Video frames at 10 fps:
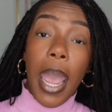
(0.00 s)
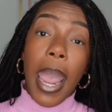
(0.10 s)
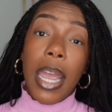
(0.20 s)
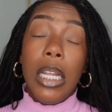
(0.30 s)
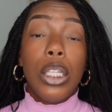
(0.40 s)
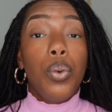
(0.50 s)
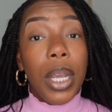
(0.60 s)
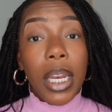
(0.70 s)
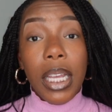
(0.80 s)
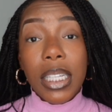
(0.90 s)

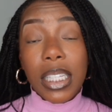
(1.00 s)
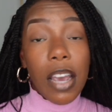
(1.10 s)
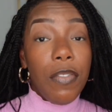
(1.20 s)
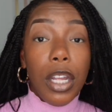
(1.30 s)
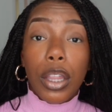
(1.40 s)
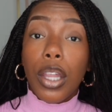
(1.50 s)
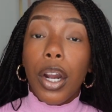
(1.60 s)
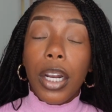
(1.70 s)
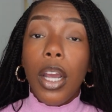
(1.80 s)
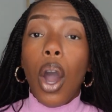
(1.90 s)
80-20,
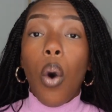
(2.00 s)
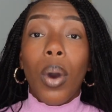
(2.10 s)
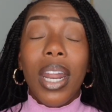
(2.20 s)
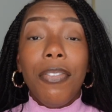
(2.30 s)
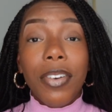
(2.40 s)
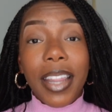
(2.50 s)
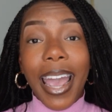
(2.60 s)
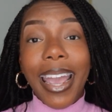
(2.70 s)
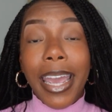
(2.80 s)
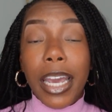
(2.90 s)
70-30, whatever
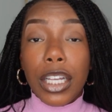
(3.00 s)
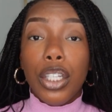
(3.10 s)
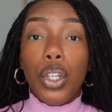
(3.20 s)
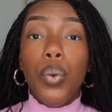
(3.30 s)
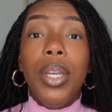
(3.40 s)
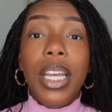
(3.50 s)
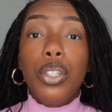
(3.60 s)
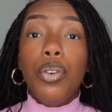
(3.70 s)
that is. You need to